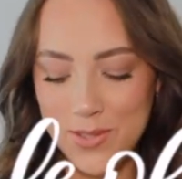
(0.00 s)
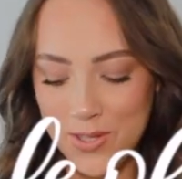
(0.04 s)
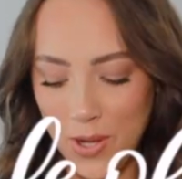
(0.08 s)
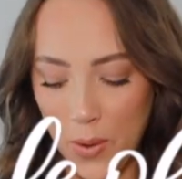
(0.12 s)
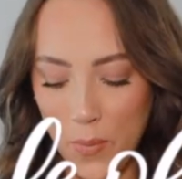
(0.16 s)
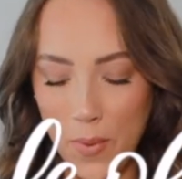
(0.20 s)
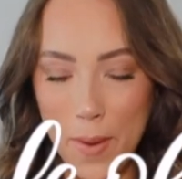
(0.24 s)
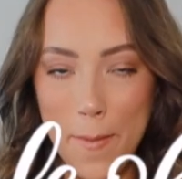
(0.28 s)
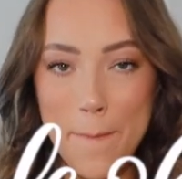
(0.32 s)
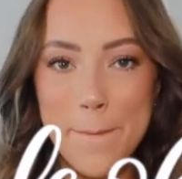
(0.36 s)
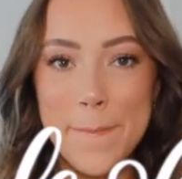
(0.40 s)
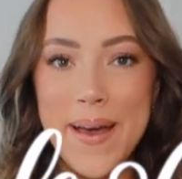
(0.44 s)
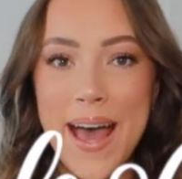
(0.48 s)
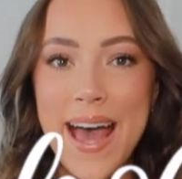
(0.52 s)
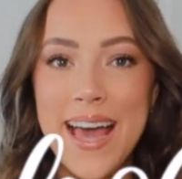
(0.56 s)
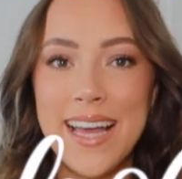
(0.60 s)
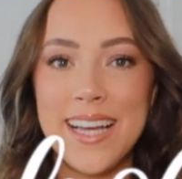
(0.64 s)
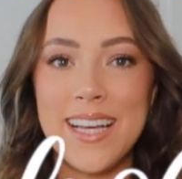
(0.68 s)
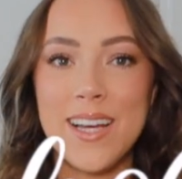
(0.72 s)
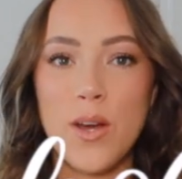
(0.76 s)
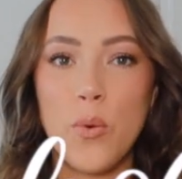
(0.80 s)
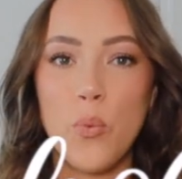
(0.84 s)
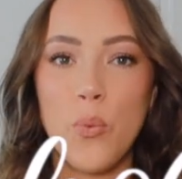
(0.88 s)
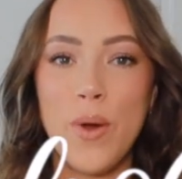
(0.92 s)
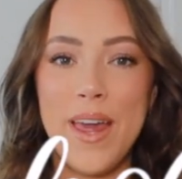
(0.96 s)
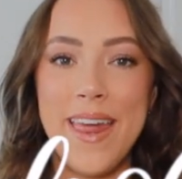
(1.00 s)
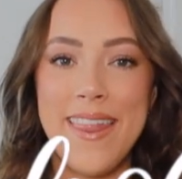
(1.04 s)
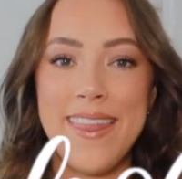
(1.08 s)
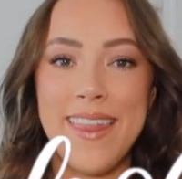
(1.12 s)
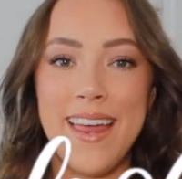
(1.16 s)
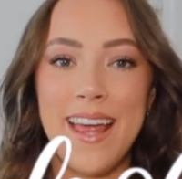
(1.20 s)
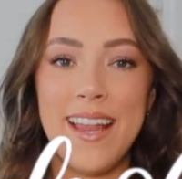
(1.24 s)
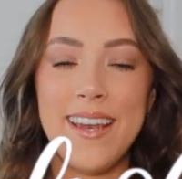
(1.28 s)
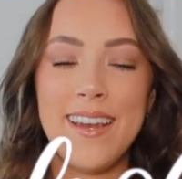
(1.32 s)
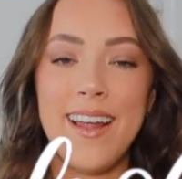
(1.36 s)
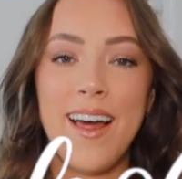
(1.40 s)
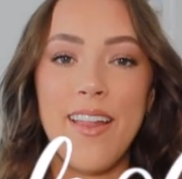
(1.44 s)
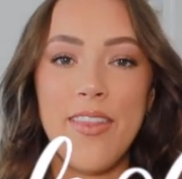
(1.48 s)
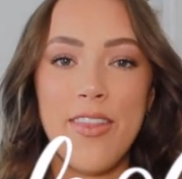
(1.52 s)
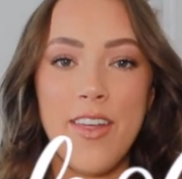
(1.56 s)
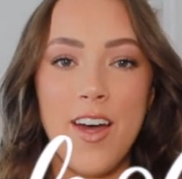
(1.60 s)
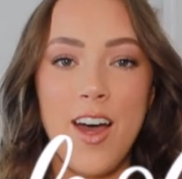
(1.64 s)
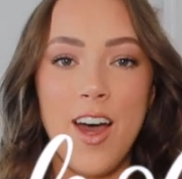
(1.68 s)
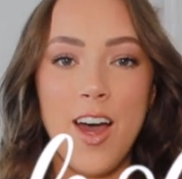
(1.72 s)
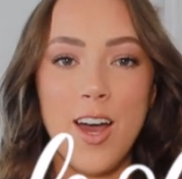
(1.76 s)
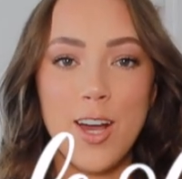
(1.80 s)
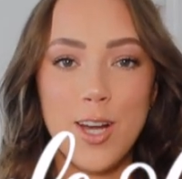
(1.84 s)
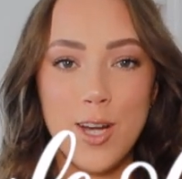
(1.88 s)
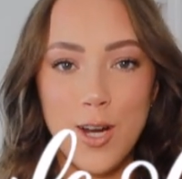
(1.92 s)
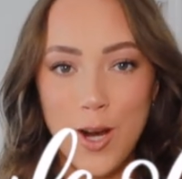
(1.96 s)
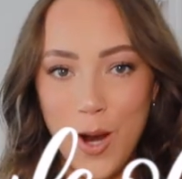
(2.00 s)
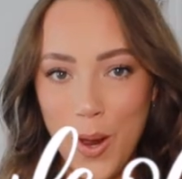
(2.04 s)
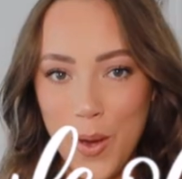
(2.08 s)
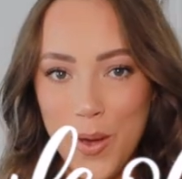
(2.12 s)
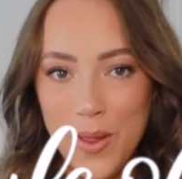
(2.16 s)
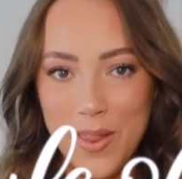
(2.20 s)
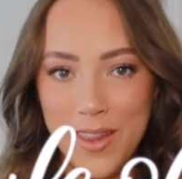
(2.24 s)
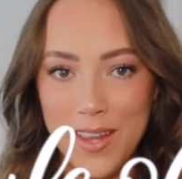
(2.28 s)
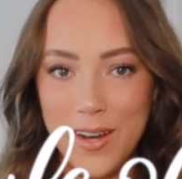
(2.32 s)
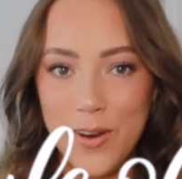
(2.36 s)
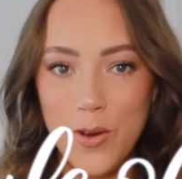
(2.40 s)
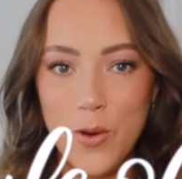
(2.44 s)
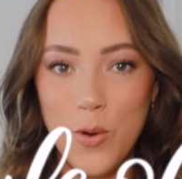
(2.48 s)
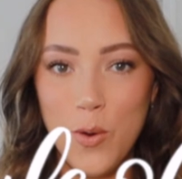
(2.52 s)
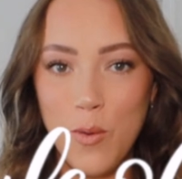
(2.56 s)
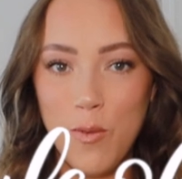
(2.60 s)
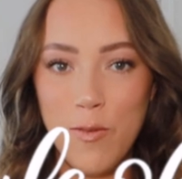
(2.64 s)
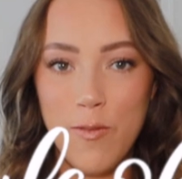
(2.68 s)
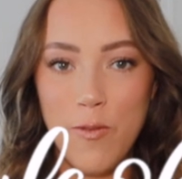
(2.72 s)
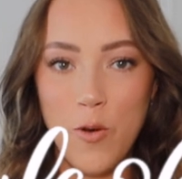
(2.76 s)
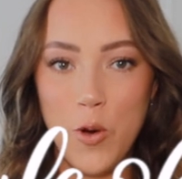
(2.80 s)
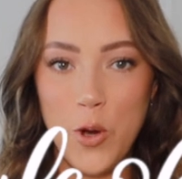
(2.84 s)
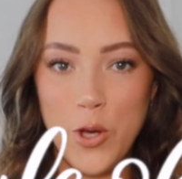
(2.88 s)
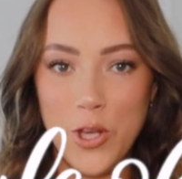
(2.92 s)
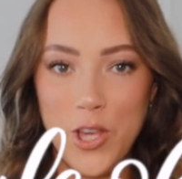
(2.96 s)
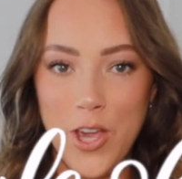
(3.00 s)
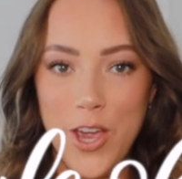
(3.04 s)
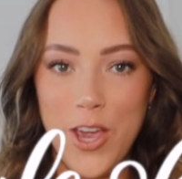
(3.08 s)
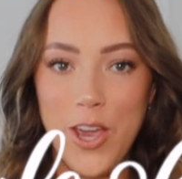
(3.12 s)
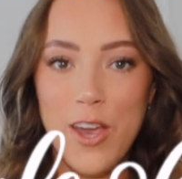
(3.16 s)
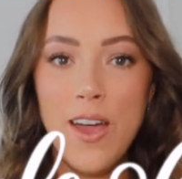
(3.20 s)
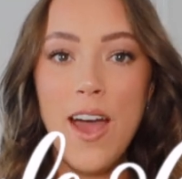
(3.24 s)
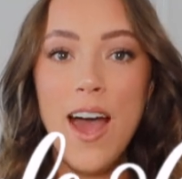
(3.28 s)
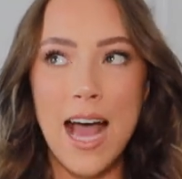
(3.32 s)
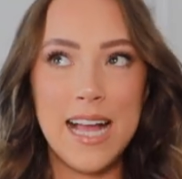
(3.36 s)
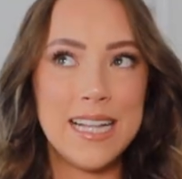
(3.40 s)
So we're back with another clothing haul for you.